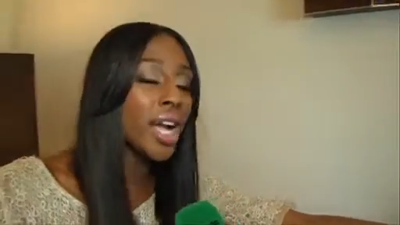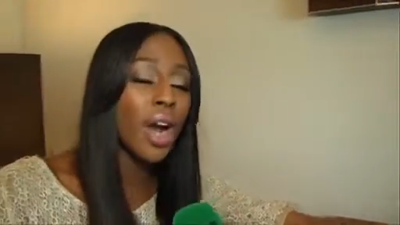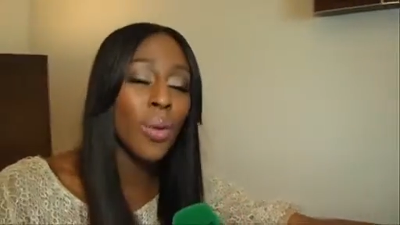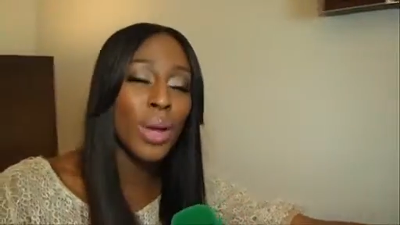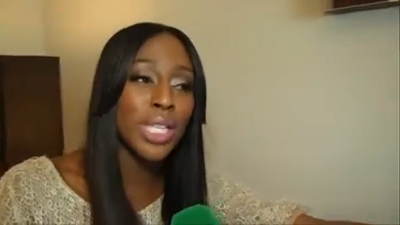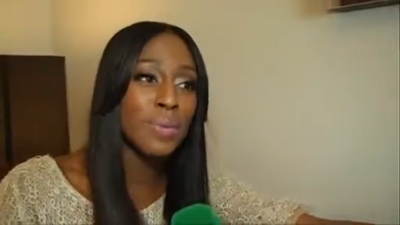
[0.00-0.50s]
I
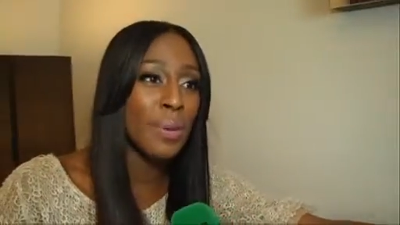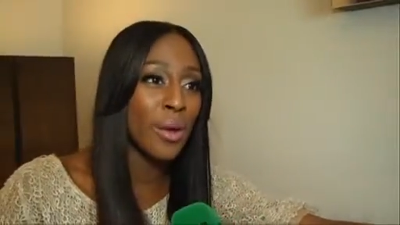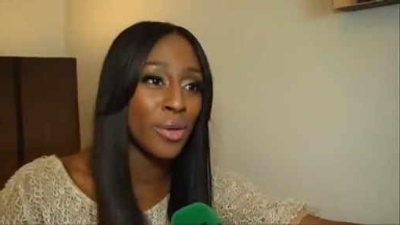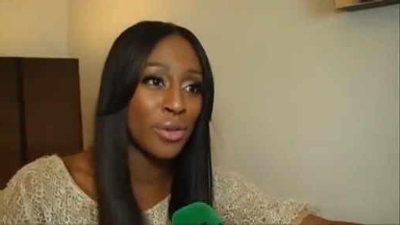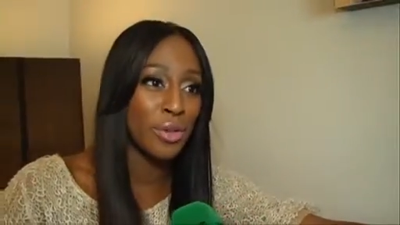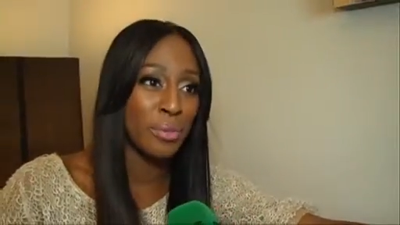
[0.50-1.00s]
can't wait to be
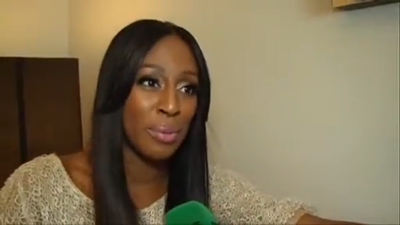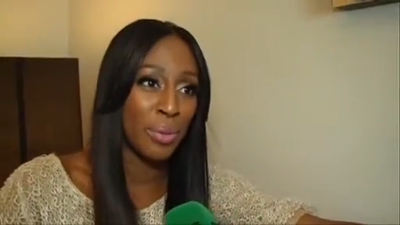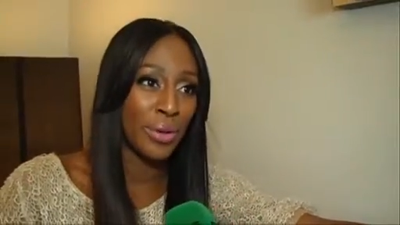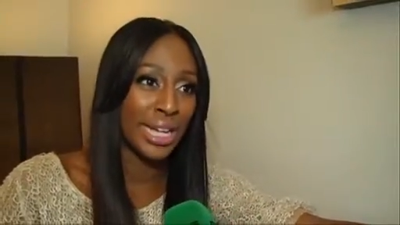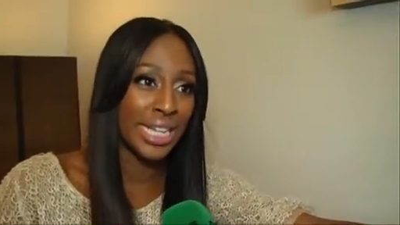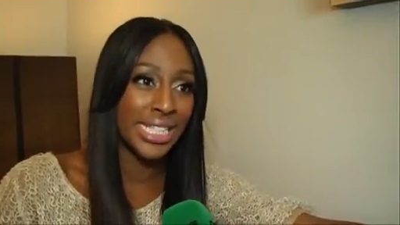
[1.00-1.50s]
back on the road with
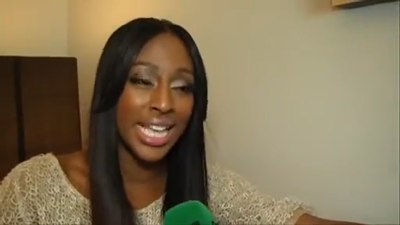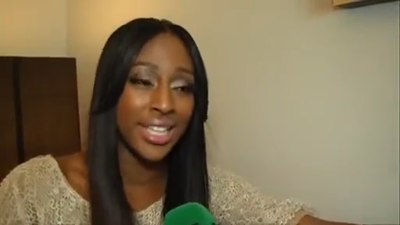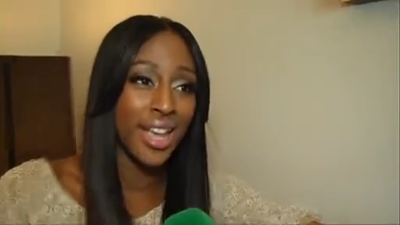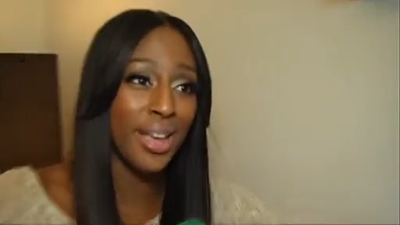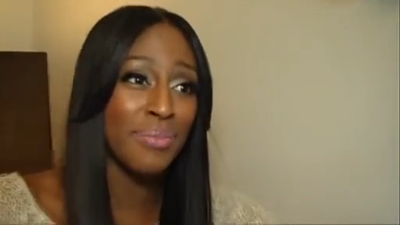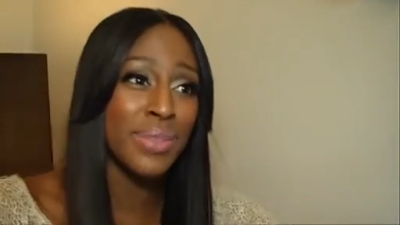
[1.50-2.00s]
my boys,
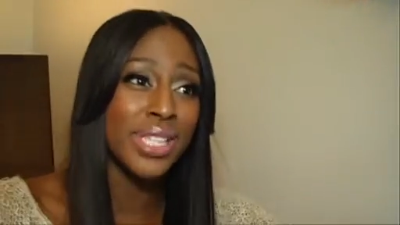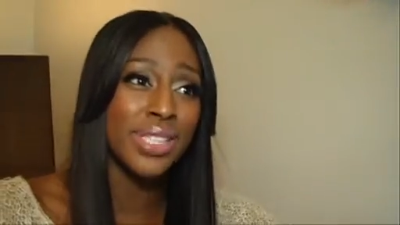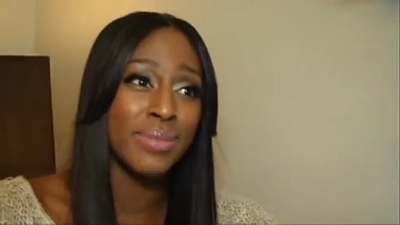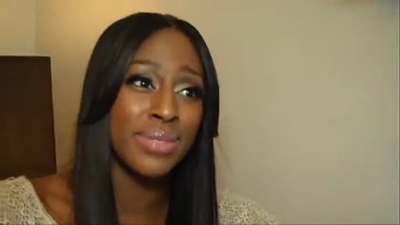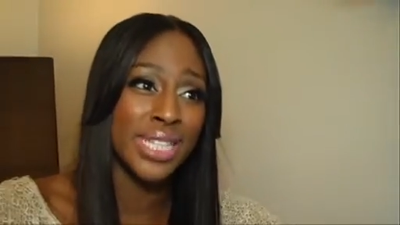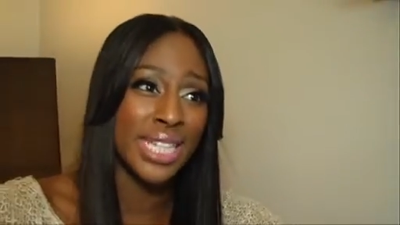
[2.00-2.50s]
and I miss
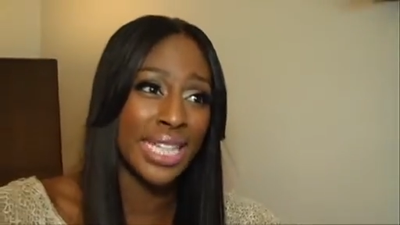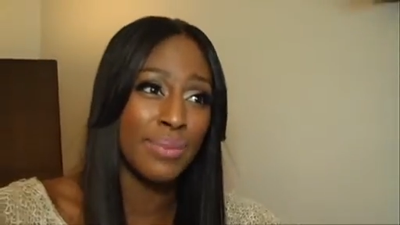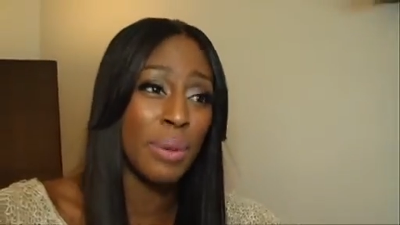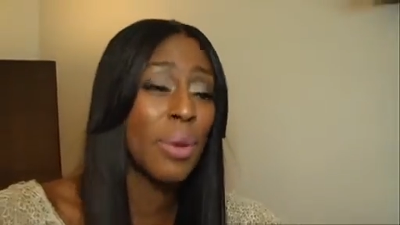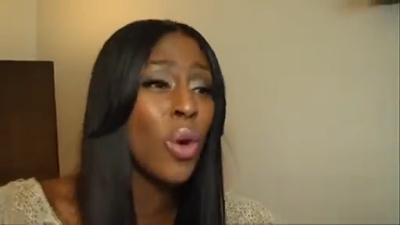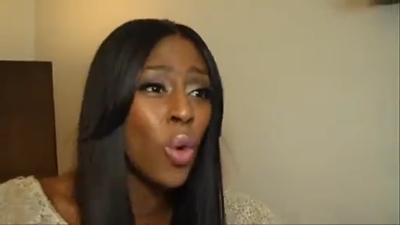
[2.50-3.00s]
them dearly
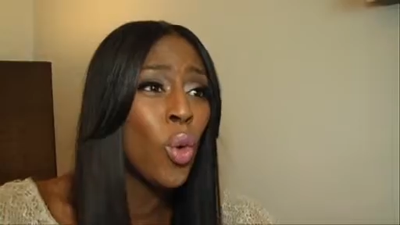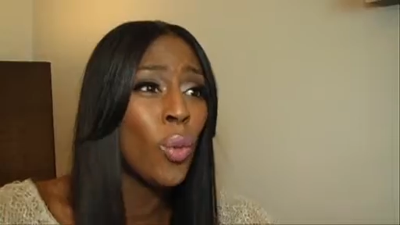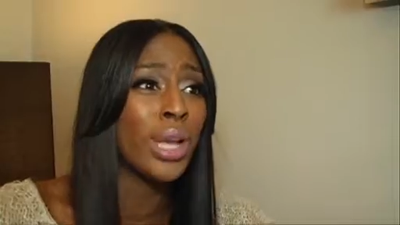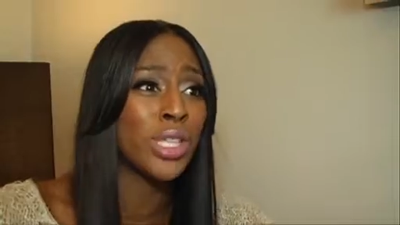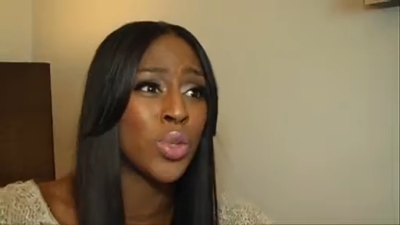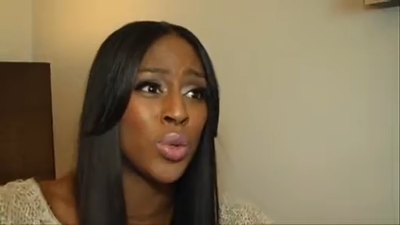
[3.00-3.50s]
family, but we're
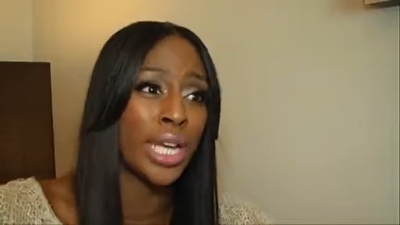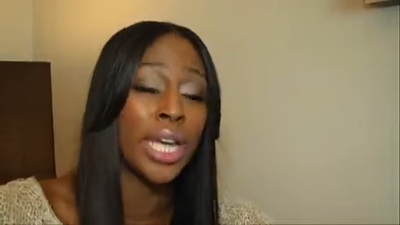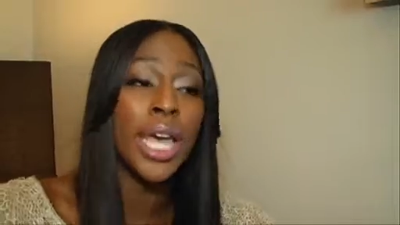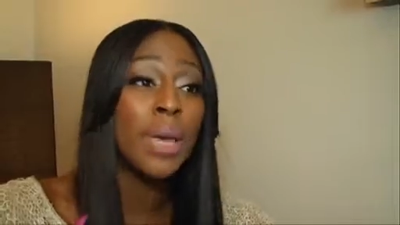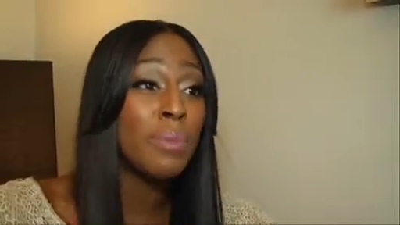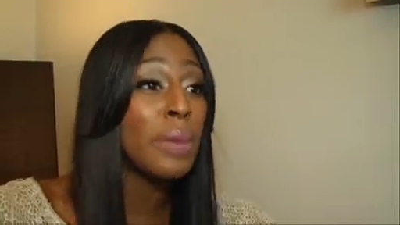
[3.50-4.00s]
always
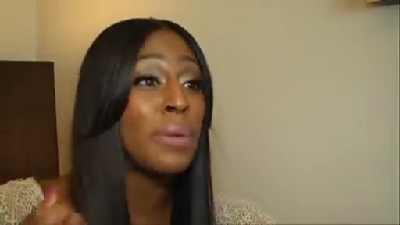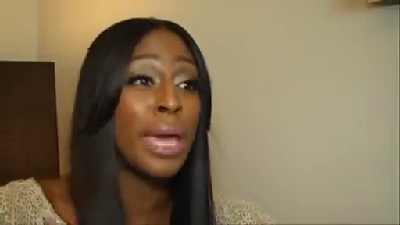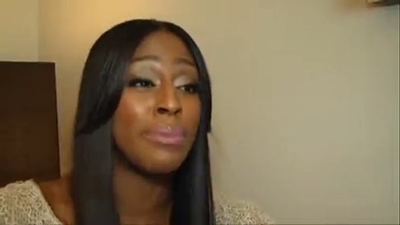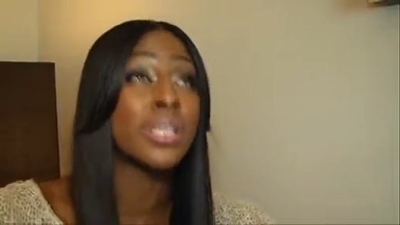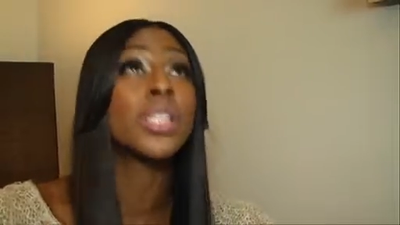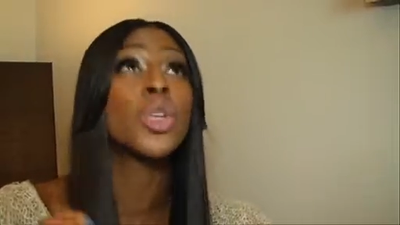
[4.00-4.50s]
talking.
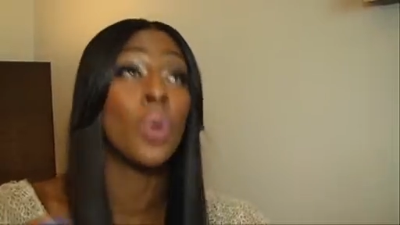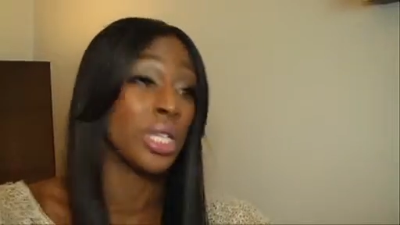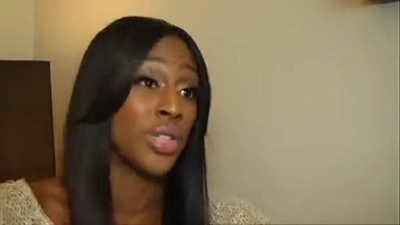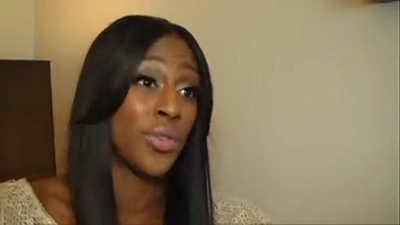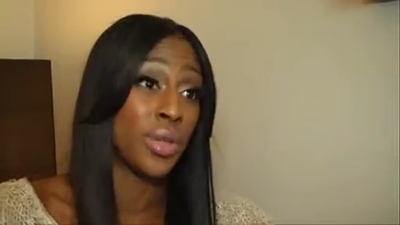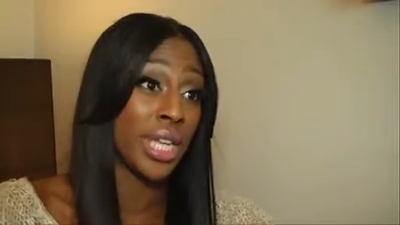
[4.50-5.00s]
BBM is such a
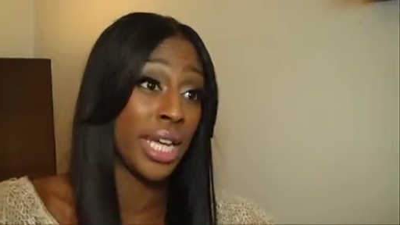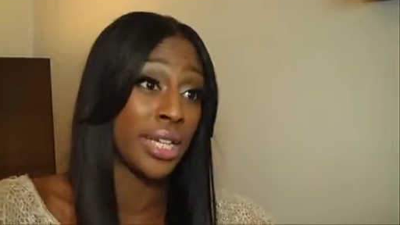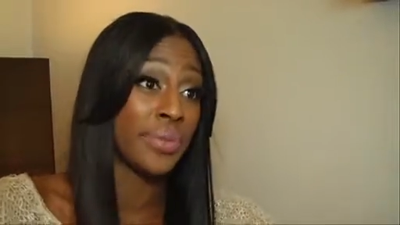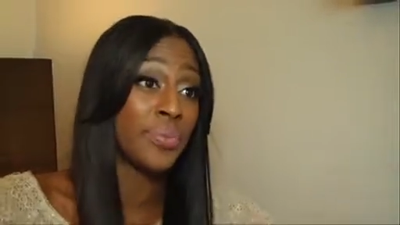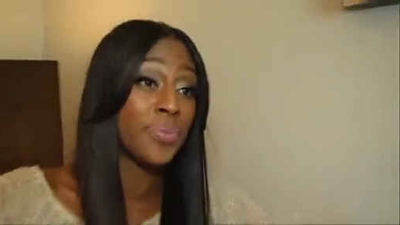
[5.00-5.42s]
wonderful thing.